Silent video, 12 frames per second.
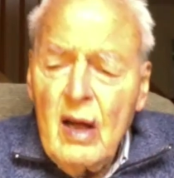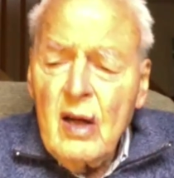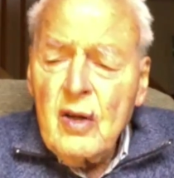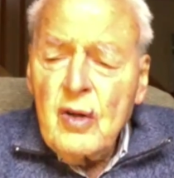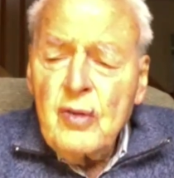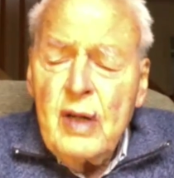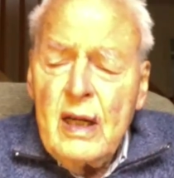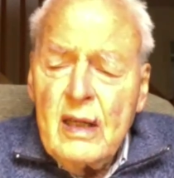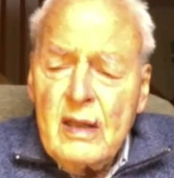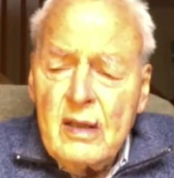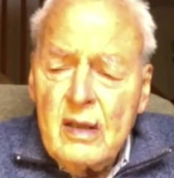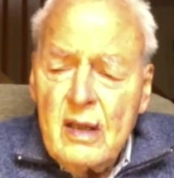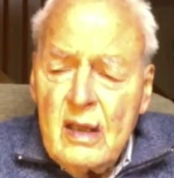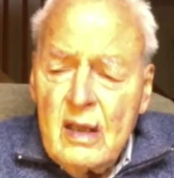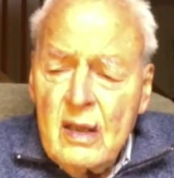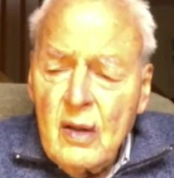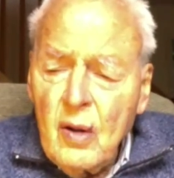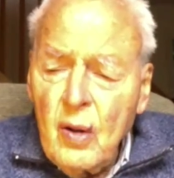Creator
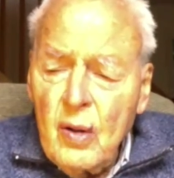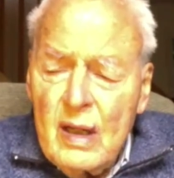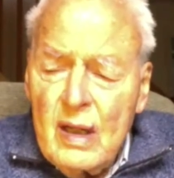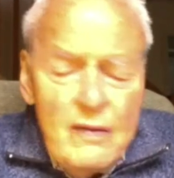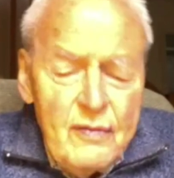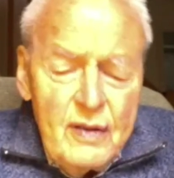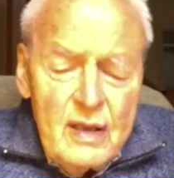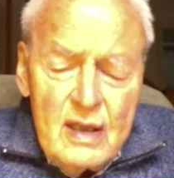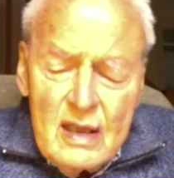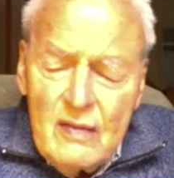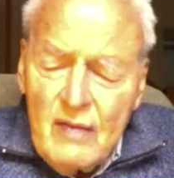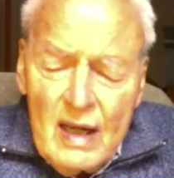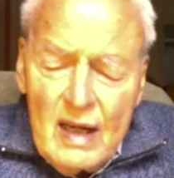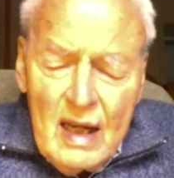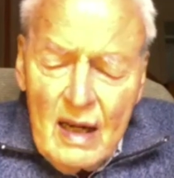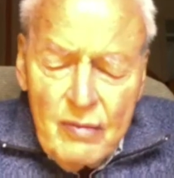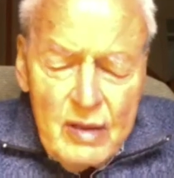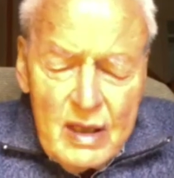or infinite divine
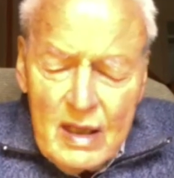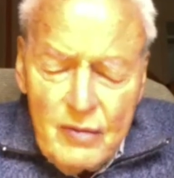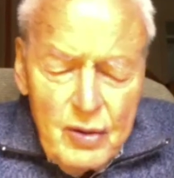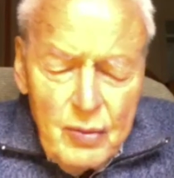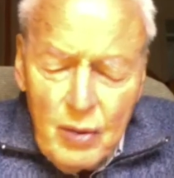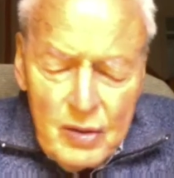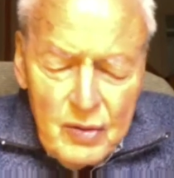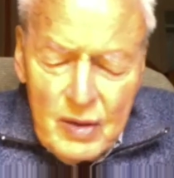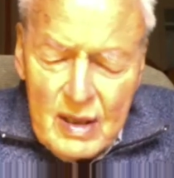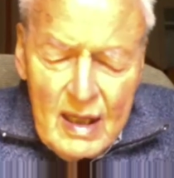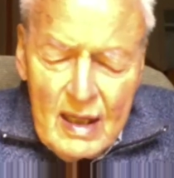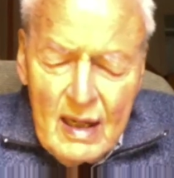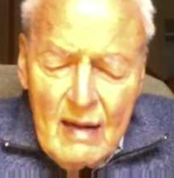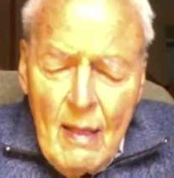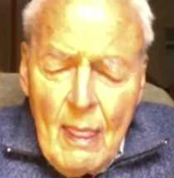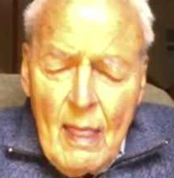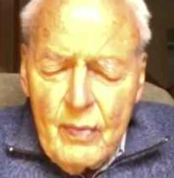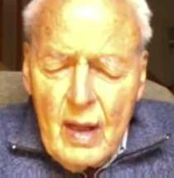love, whichever you want to say,
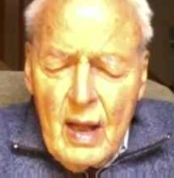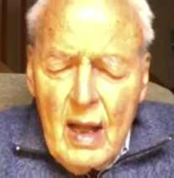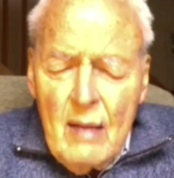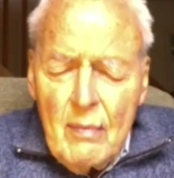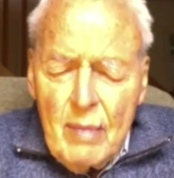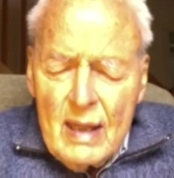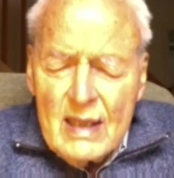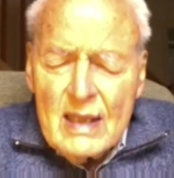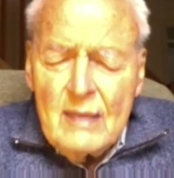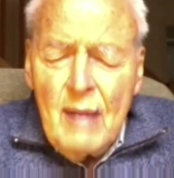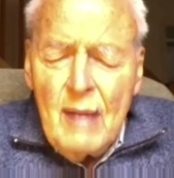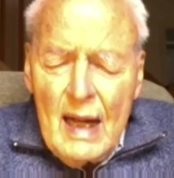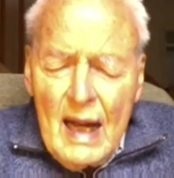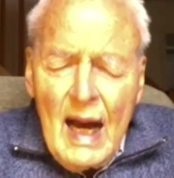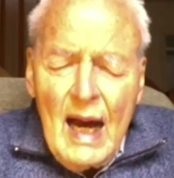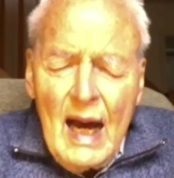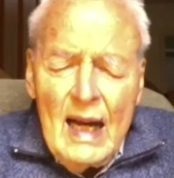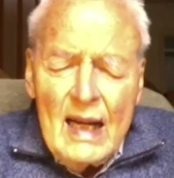bless my
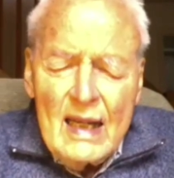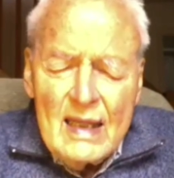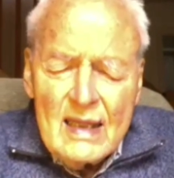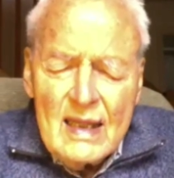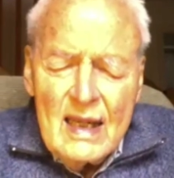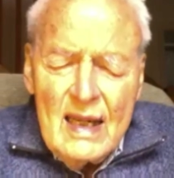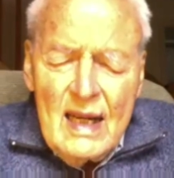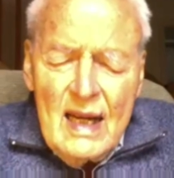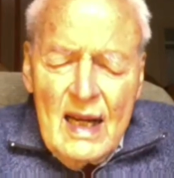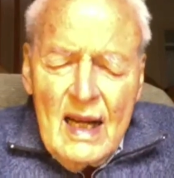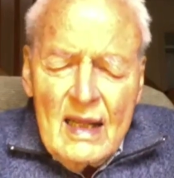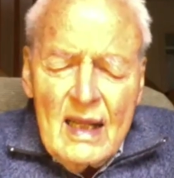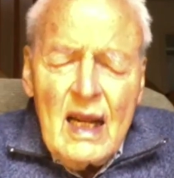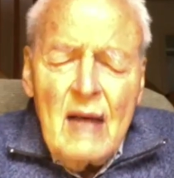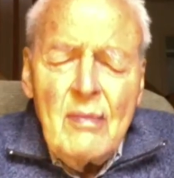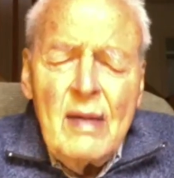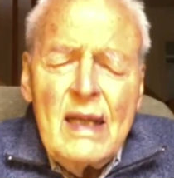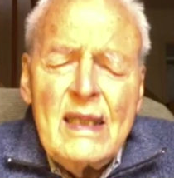eyes that I
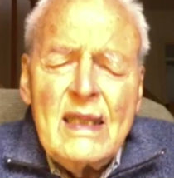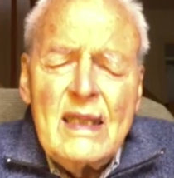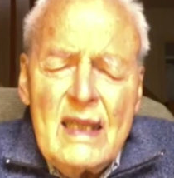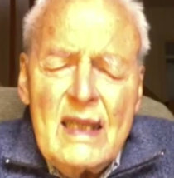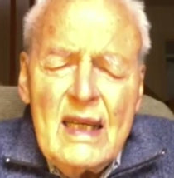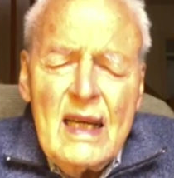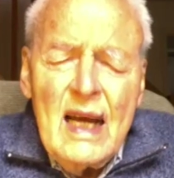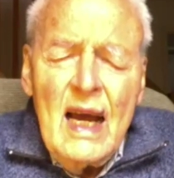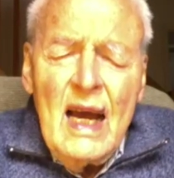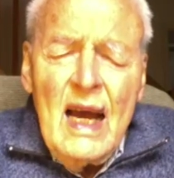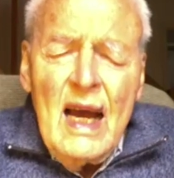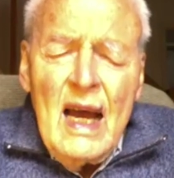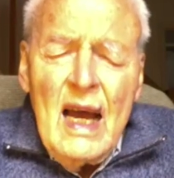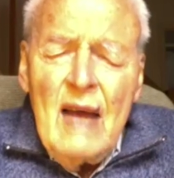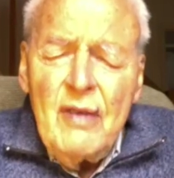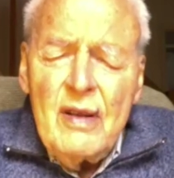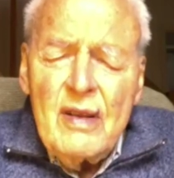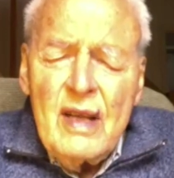may see
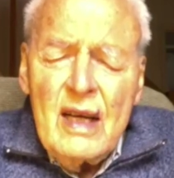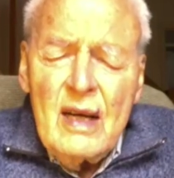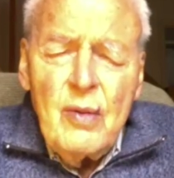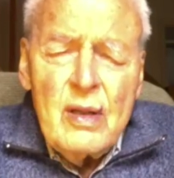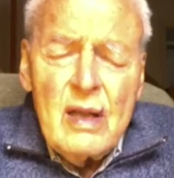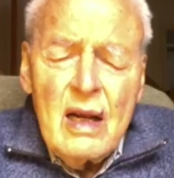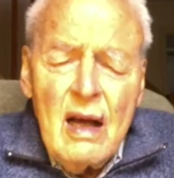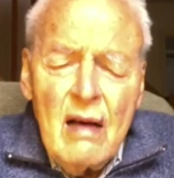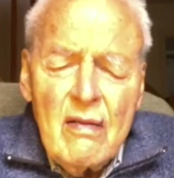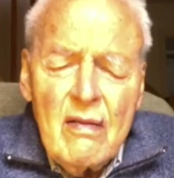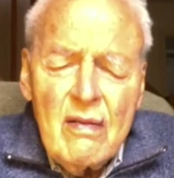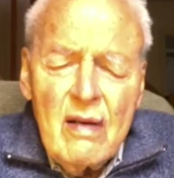everything with love.